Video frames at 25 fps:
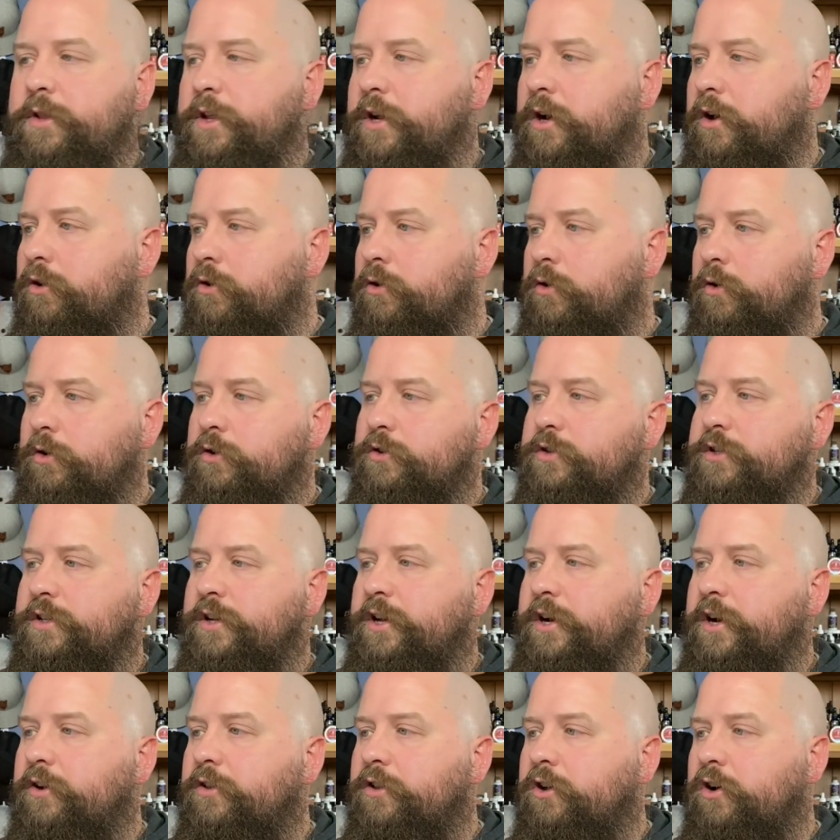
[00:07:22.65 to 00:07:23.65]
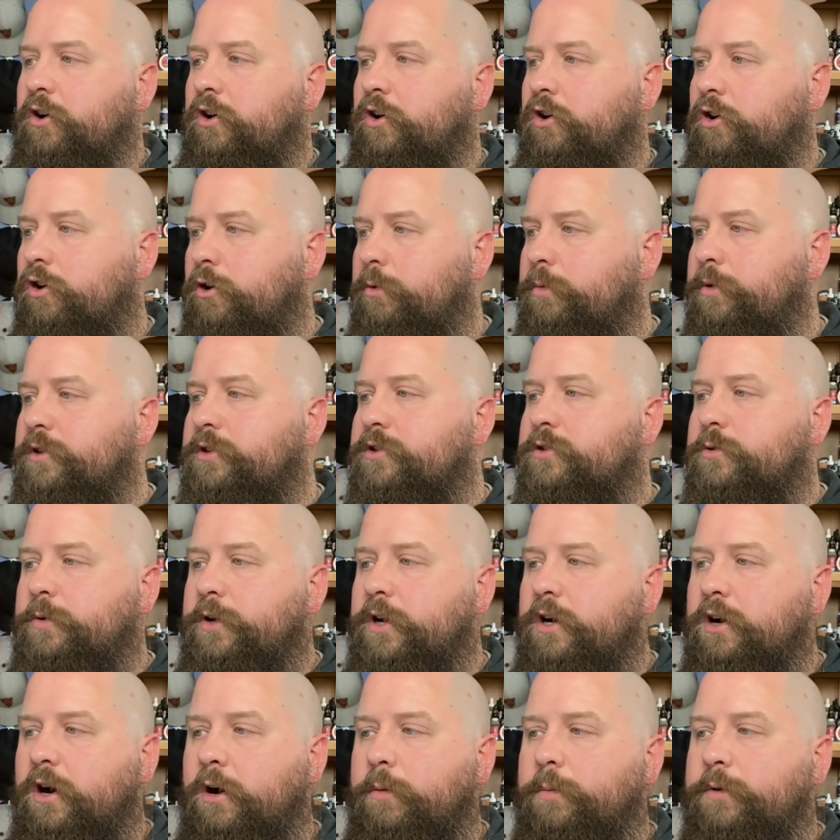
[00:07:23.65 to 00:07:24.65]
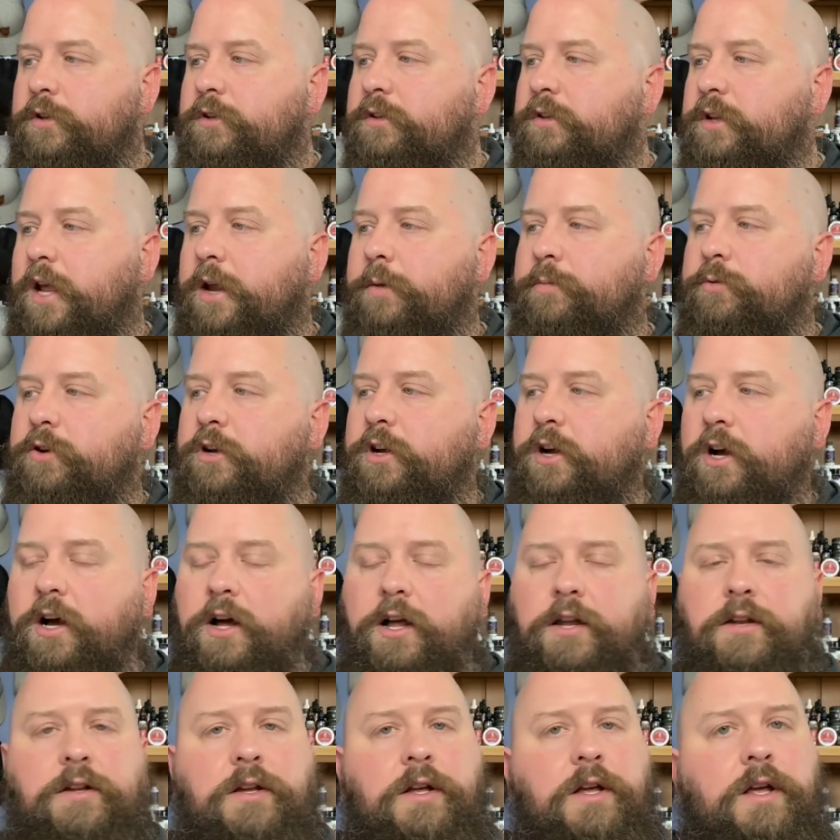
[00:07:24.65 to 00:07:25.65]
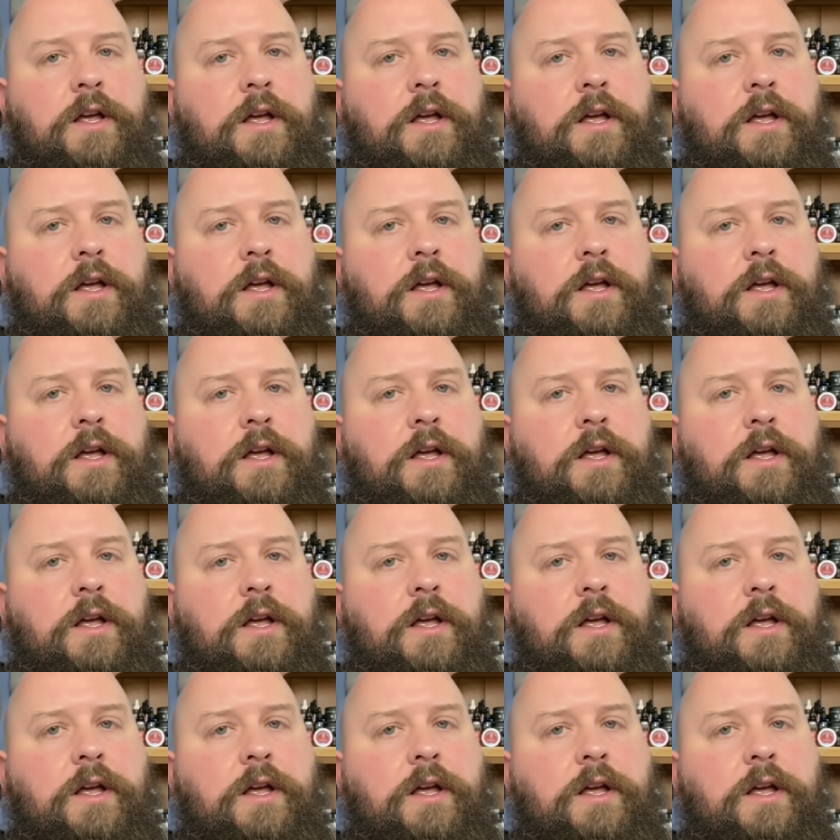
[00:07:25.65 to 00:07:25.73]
the other oils in here, the jojoba, the sweet almond, apricot,